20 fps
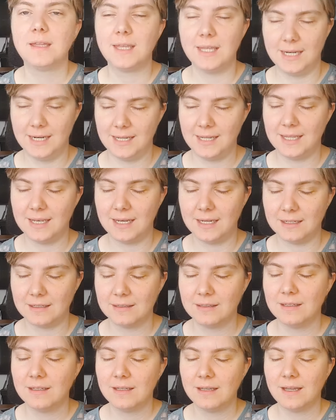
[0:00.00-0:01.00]
Kidding.
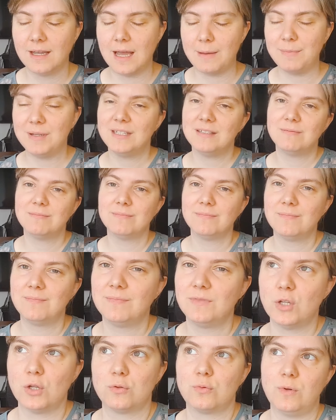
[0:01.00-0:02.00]
I mean,
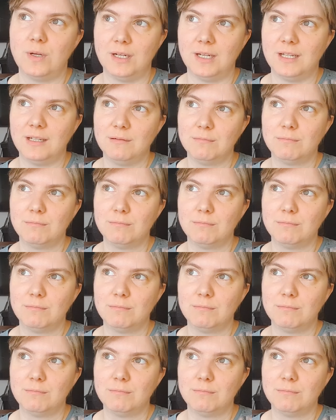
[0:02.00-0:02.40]
not really.